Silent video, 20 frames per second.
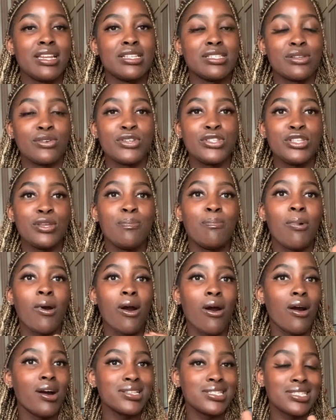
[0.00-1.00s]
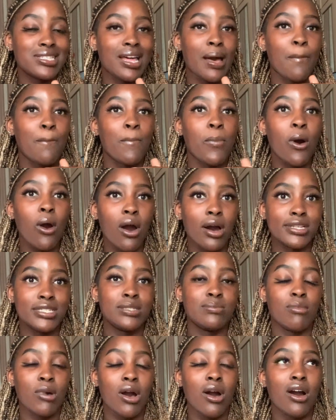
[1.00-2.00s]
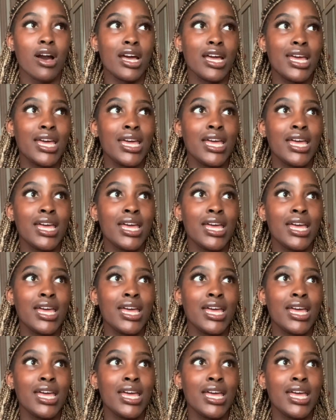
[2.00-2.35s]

as long as you pass that pass mark,